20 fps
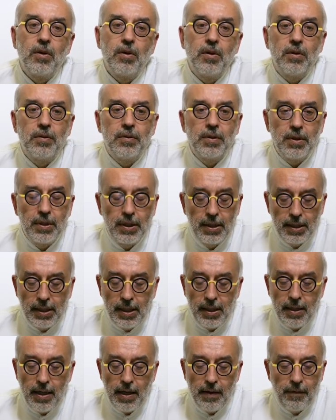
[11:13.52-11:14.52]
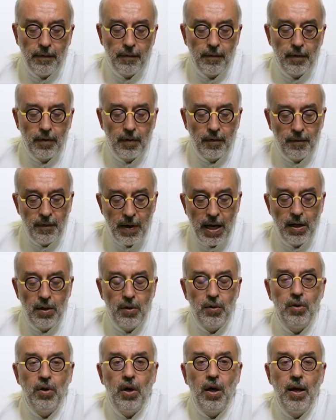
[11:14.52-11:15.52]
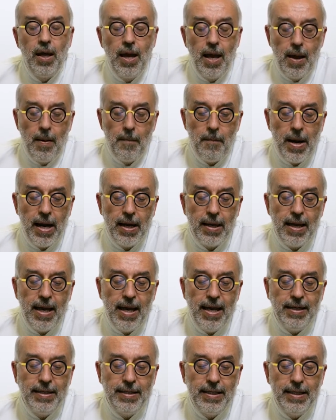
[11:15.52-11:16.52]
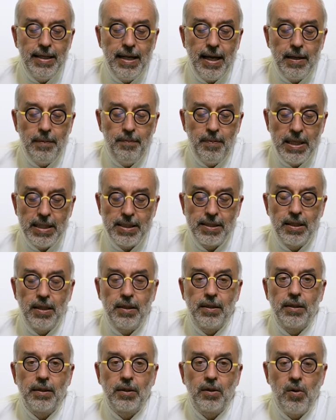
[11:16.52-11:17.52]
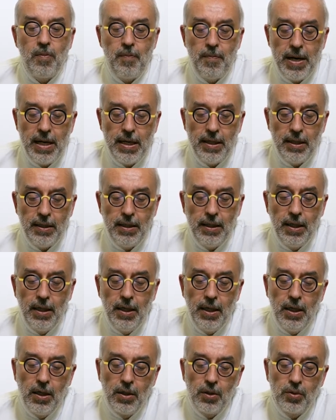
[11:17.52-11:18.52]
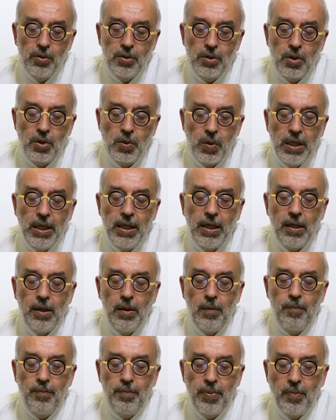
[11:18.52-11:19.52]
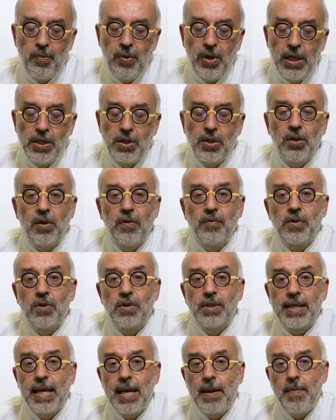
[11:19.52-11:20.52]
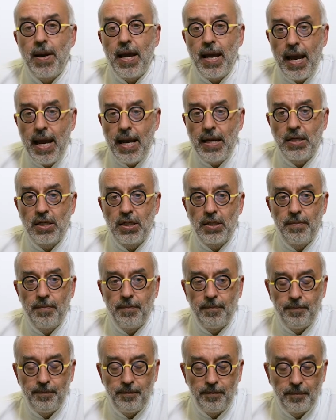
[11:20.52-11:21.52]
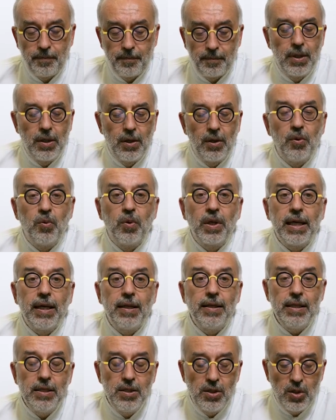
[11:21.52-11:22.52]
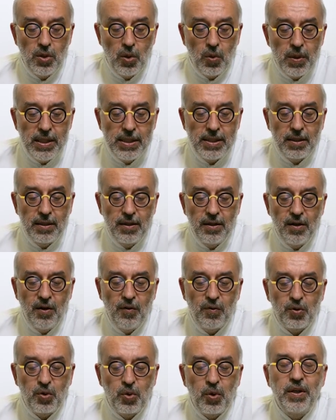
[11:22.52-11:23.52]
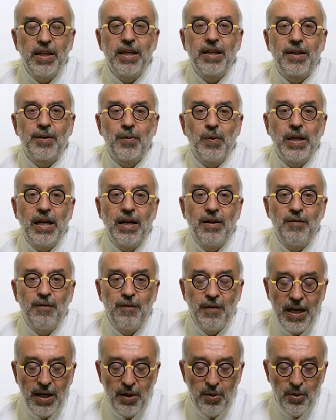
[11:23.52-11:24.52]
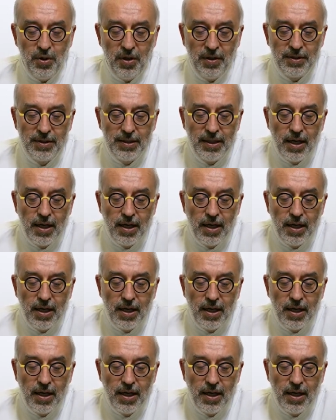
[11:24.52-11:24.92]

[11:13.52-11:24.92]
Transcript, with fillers: uh, kidney failure by 89% compared to the general population of the same age. Regarding the risk of chronic renal failure,